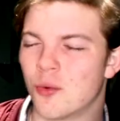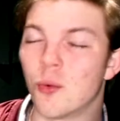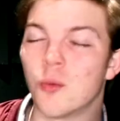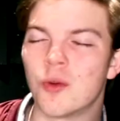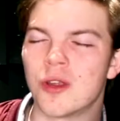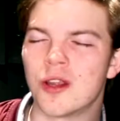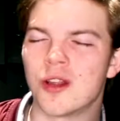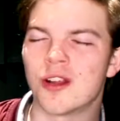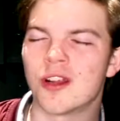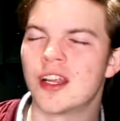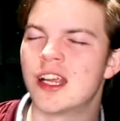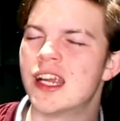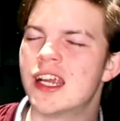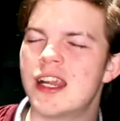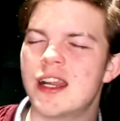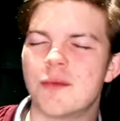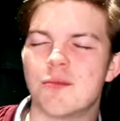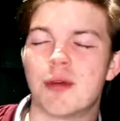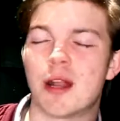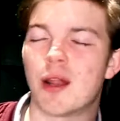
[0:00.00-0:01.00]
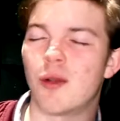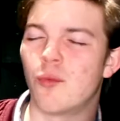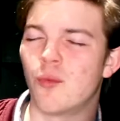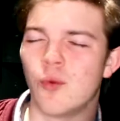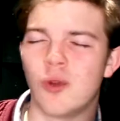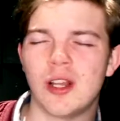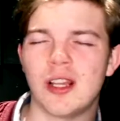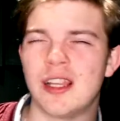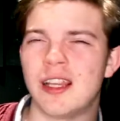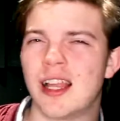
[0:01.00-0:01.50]
weird, but I
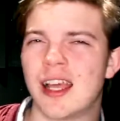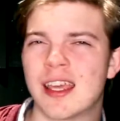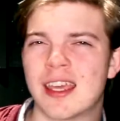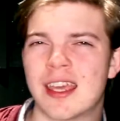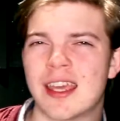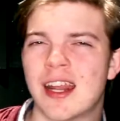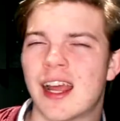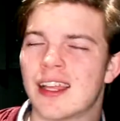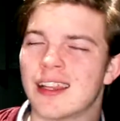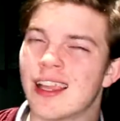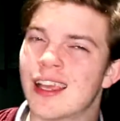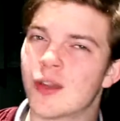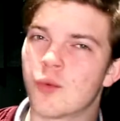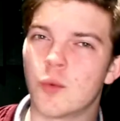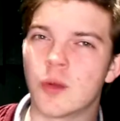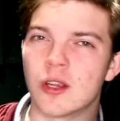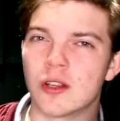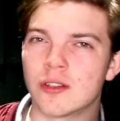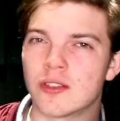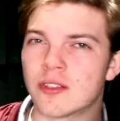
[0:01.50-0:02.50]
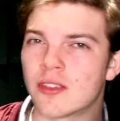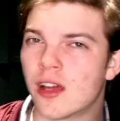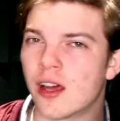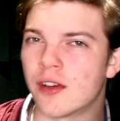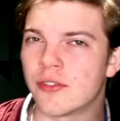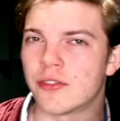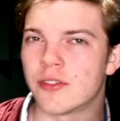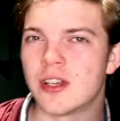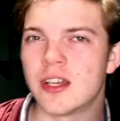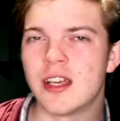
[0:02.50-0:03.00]
really like it. I like weird
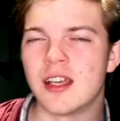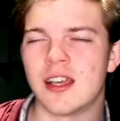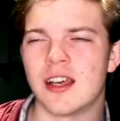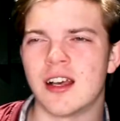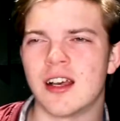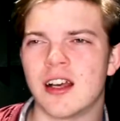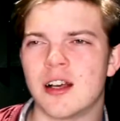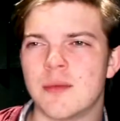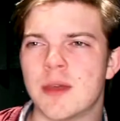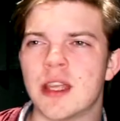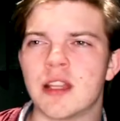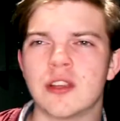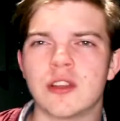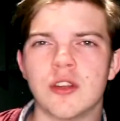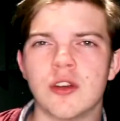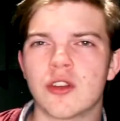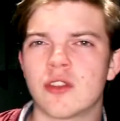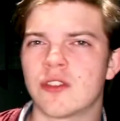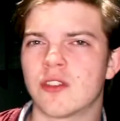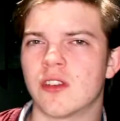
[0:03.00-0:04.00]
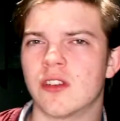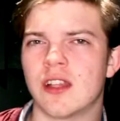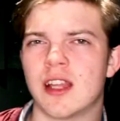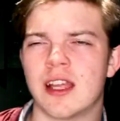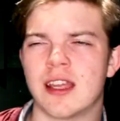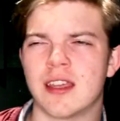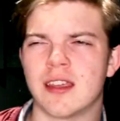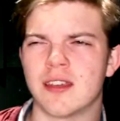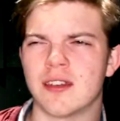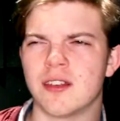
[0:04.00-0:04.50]
stuff. It looks
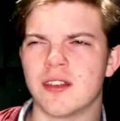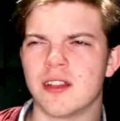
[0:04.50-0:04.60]
like